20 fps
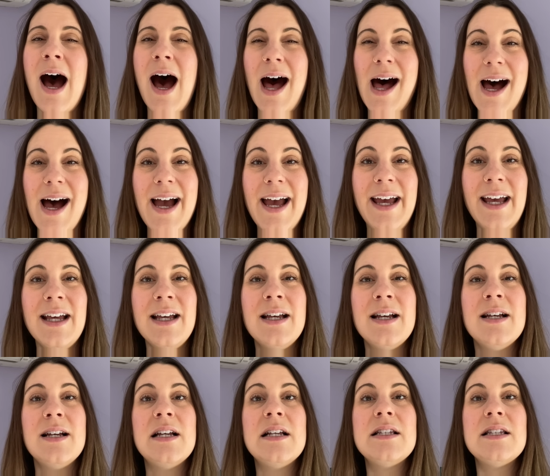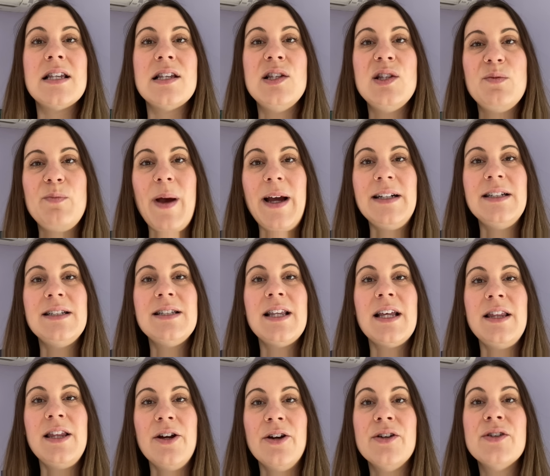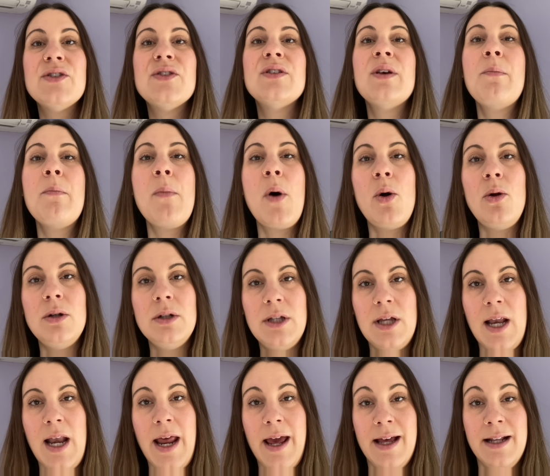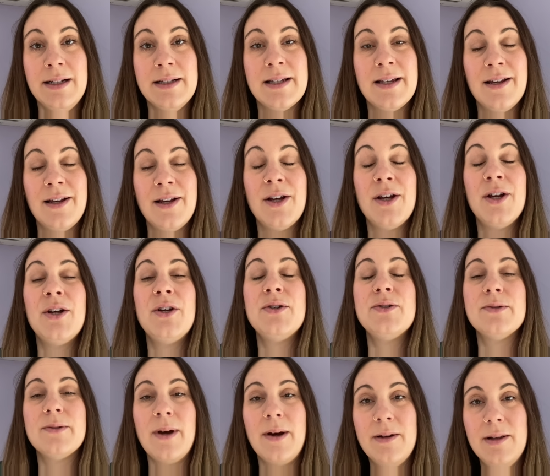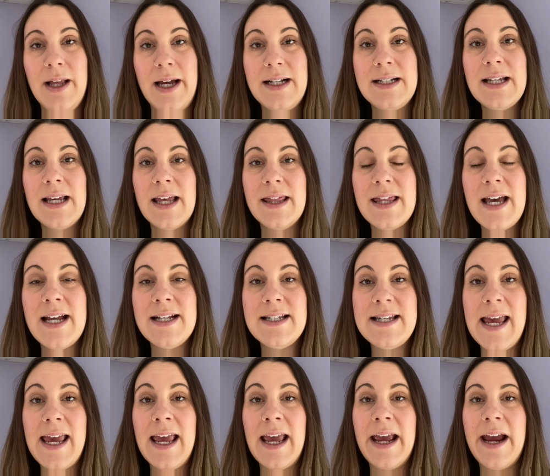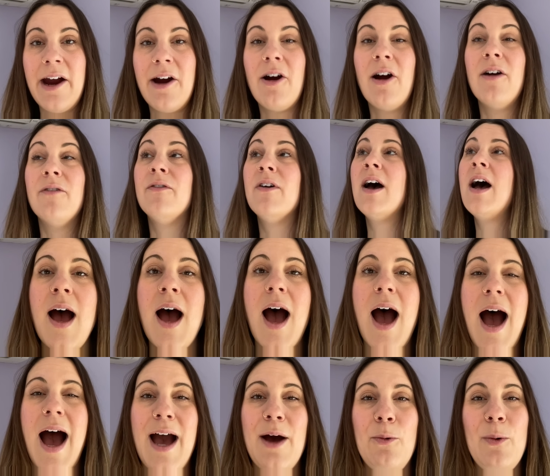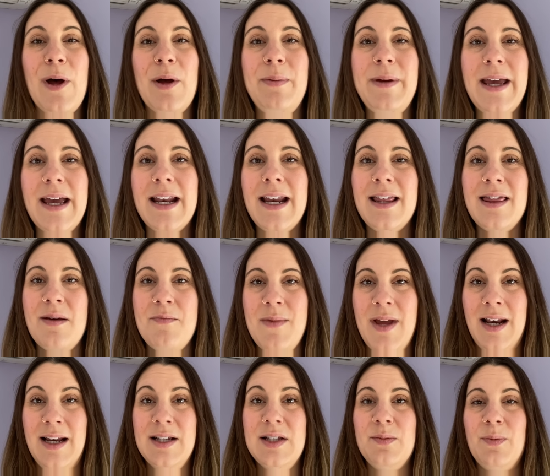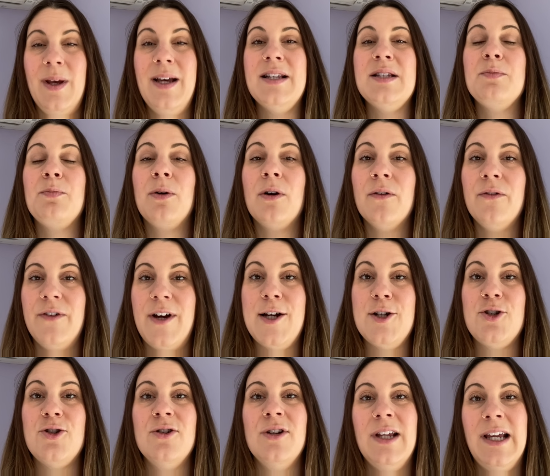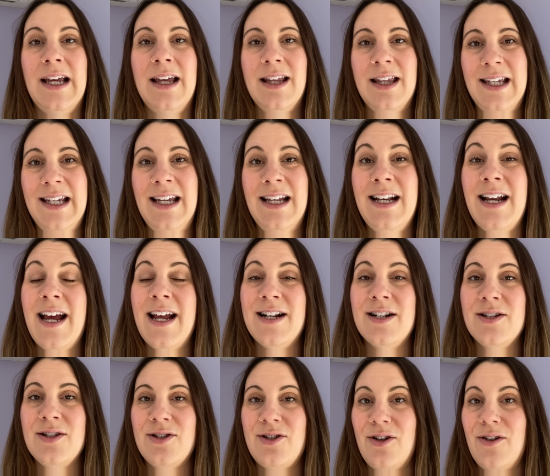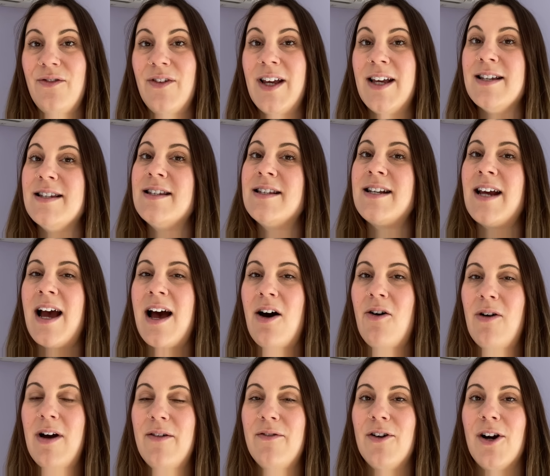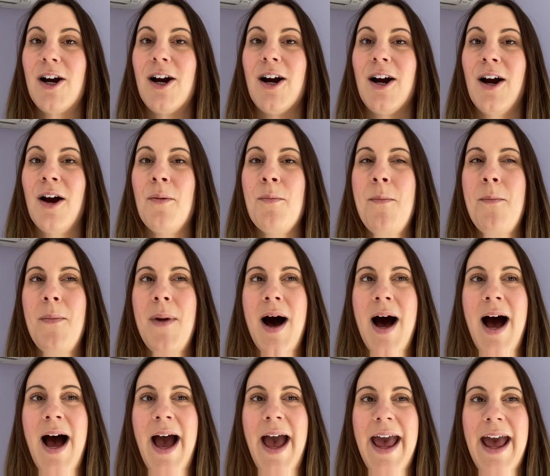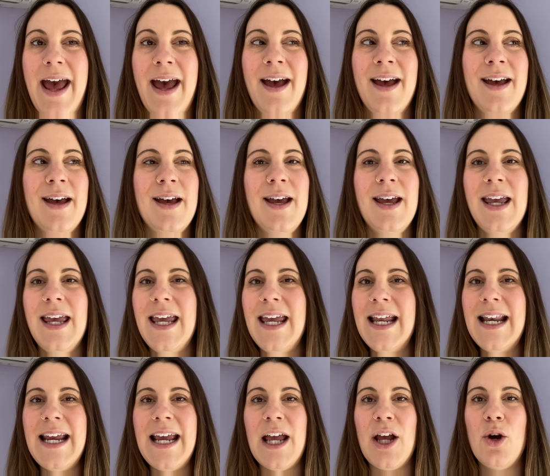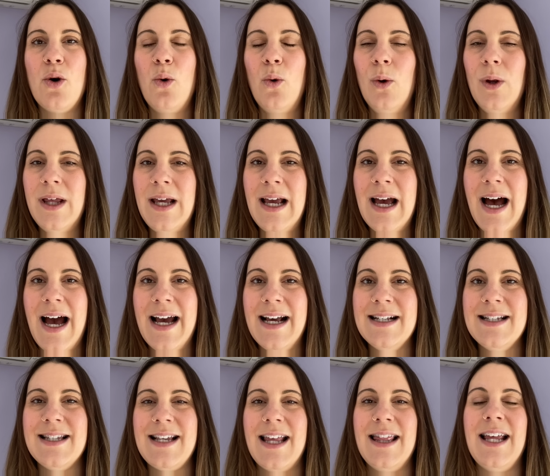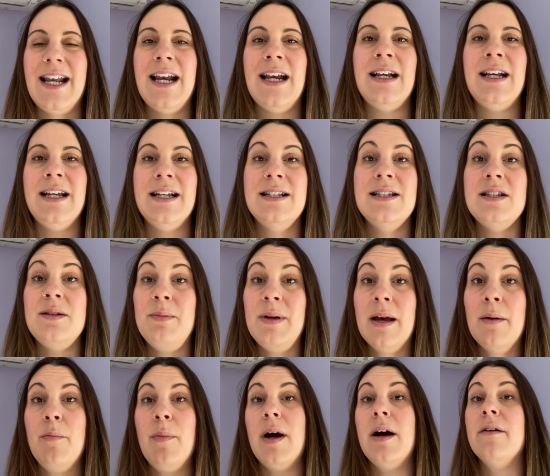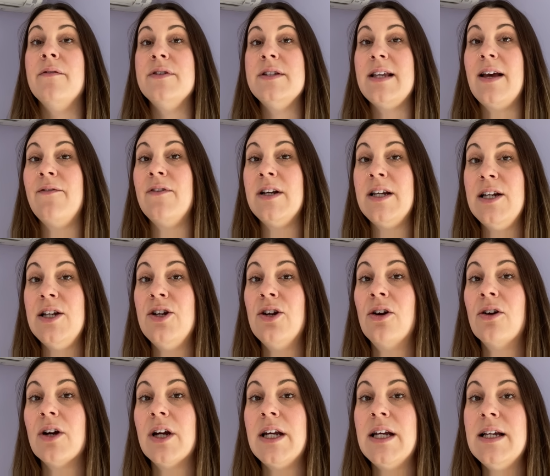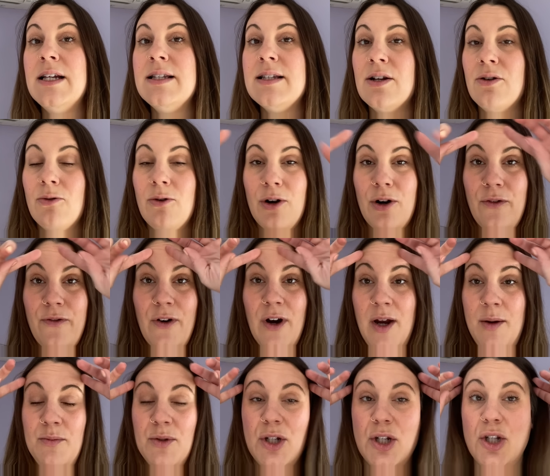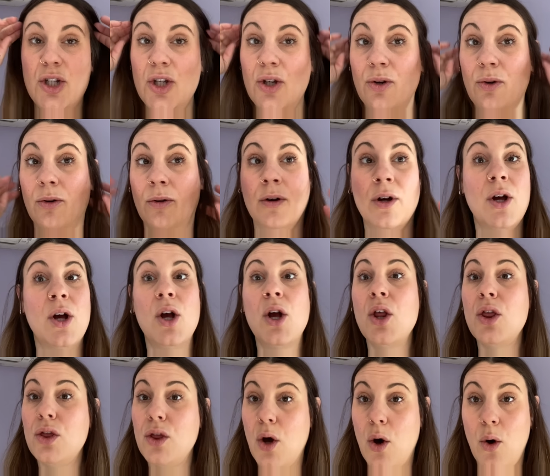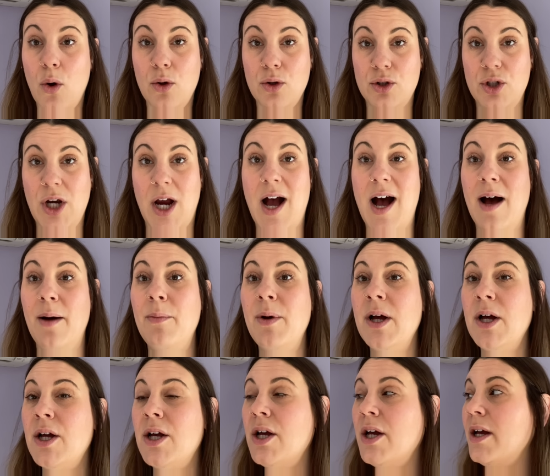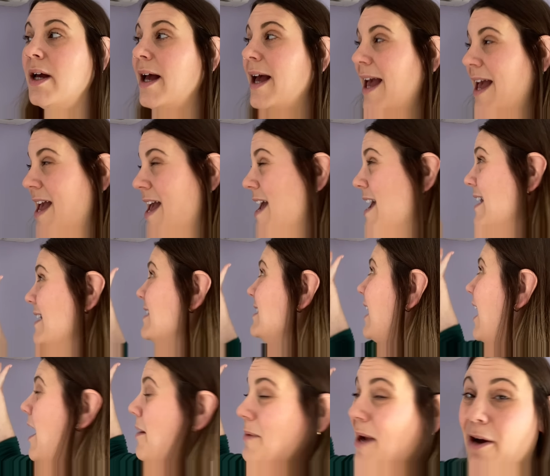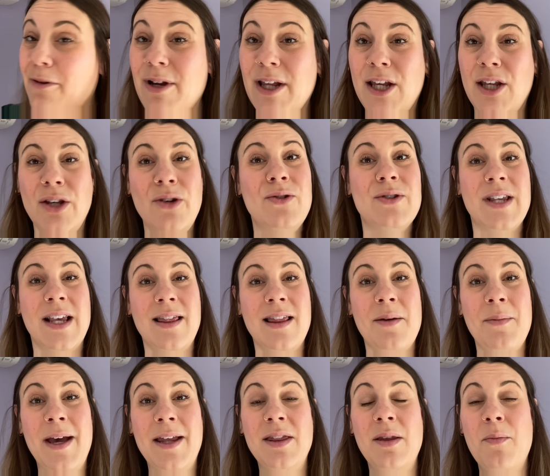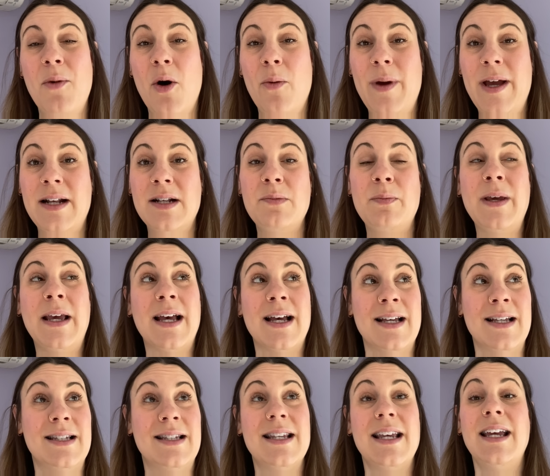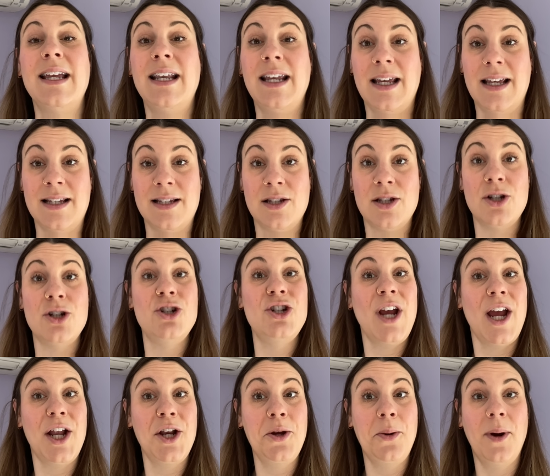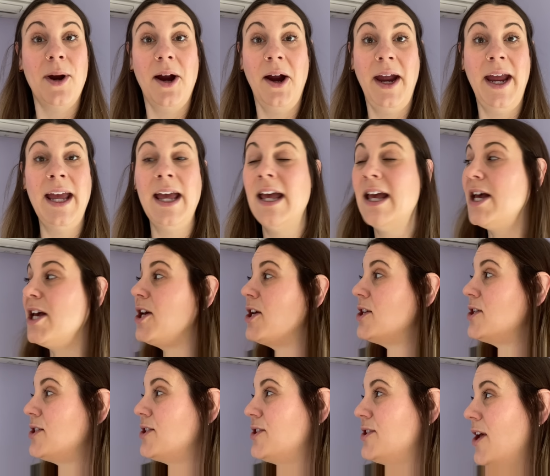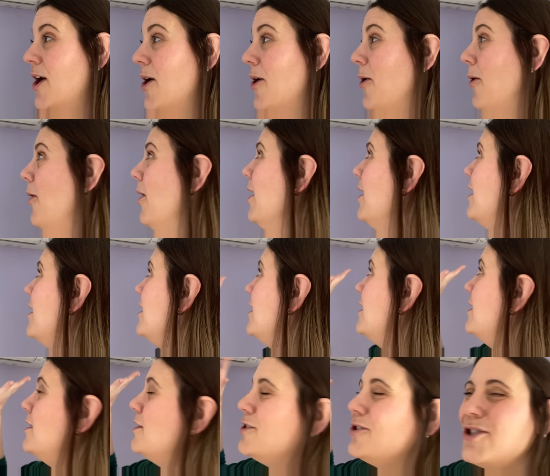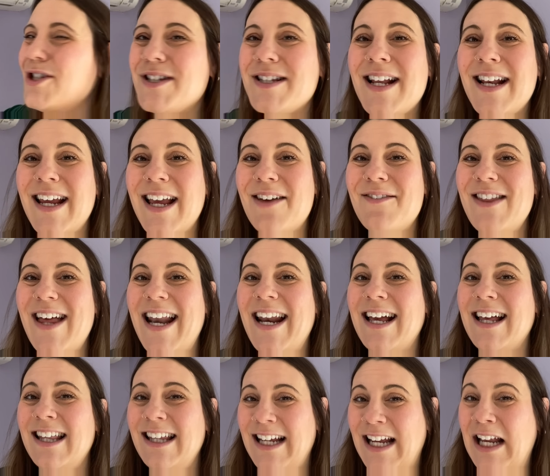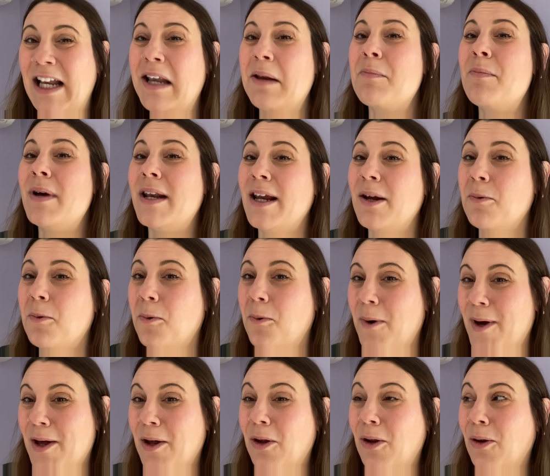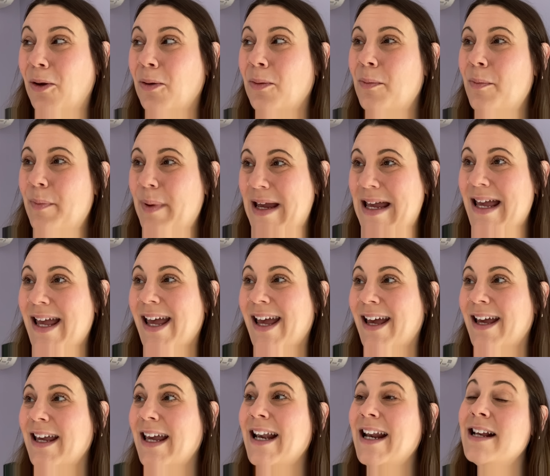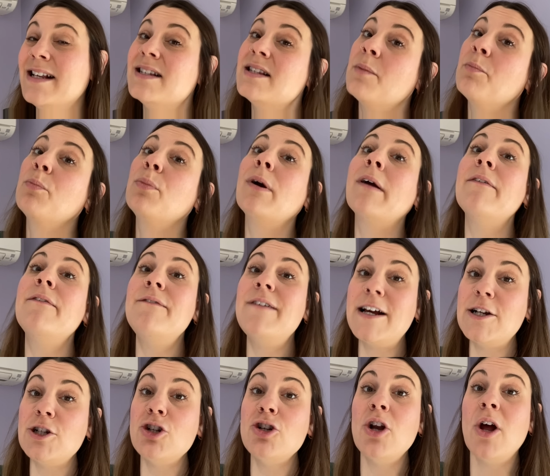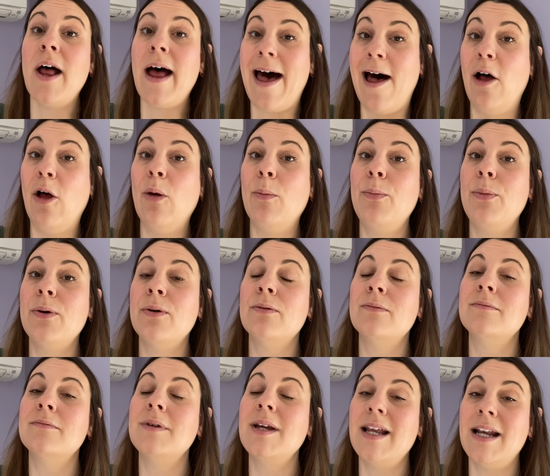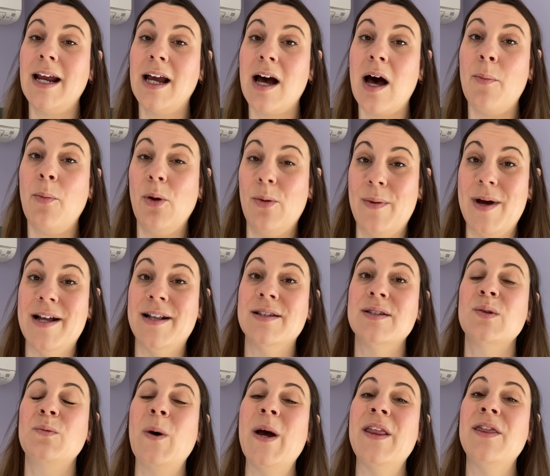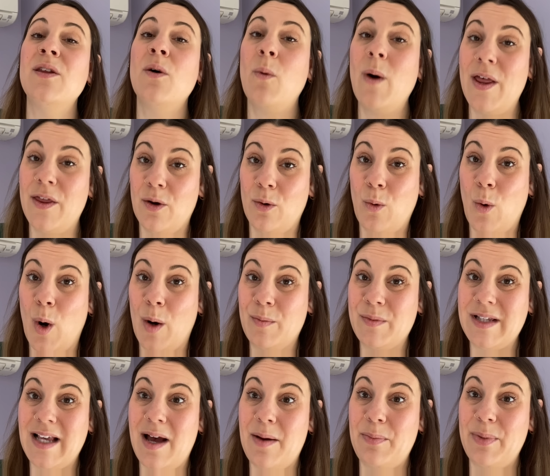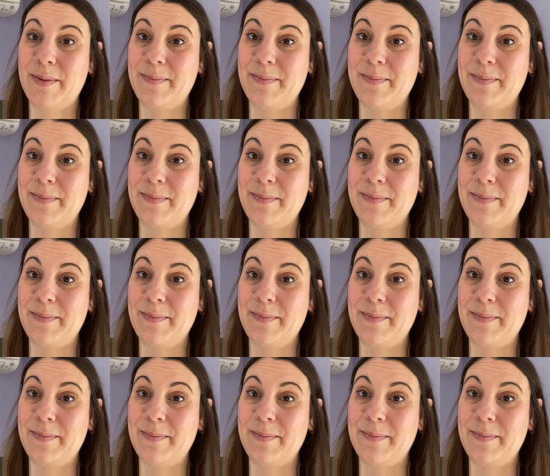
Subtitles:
I suspect that there is some mold in it, so I'd like to get that taken care of. I will be getting the mini splits professionally cleaned and serviced. However, my heating and cooling guy said that it needs to be above 70 degrees in order for him to do the whole job. And I'm not really using them at the moment because it is January, so just gonna give that a clean, but it will be getting some professional help in a couple months when the weather warms up.